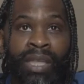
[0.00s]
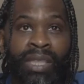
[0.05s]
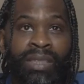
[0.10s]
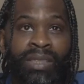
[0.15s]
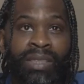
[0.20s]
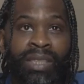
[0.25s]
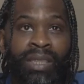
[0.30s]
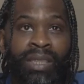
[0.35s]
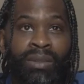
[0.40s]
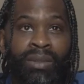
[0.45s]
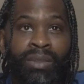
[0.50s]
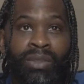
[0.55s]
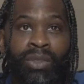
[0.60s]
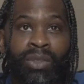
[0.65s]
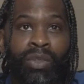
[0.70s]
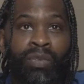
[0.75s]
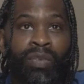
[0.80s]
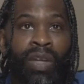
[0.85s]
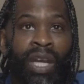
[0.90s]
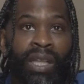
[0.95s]
Anything
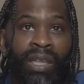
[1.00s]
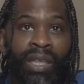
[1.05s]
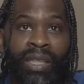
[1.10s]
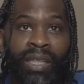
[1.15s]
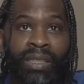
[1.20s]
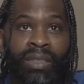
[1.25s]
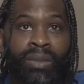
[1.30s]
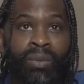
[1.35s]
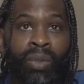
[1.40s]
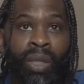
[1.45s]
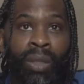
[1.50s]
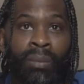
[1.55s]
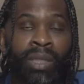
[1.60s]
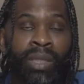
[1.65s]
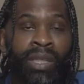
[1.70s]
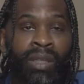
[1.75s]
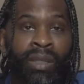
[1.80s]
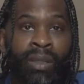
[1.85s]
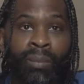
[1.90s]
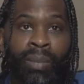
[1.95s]
dude violating the
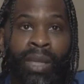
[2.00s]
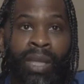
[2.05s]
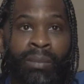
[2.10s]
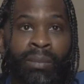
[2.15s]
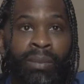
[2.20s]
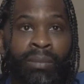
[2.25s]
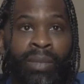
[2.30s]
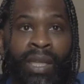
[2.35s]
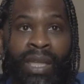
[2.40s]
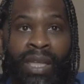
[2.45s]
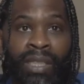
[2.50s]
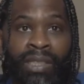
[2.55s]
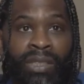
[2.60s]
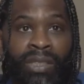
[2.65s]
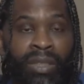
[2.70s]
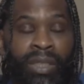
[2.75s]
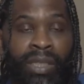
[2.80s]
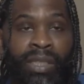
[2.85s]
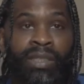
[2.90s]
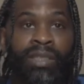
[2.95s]
woman and her baby, man, that's
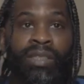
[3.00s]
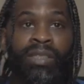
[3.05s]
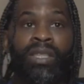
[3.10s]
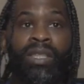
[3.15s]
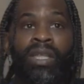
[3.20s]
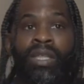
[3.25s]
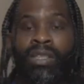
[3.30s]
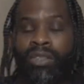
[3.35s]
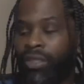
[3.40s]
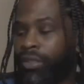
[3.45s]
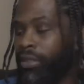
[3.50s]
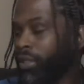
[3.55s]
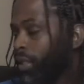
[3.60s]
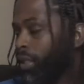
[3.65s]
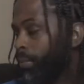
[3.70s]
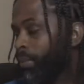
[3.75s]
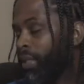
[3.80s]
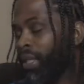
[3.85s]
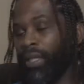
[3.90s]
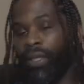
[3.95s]
crazy. So,
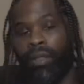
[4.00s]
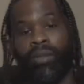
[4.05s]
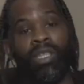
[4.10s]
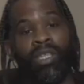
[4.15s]
yeah, man,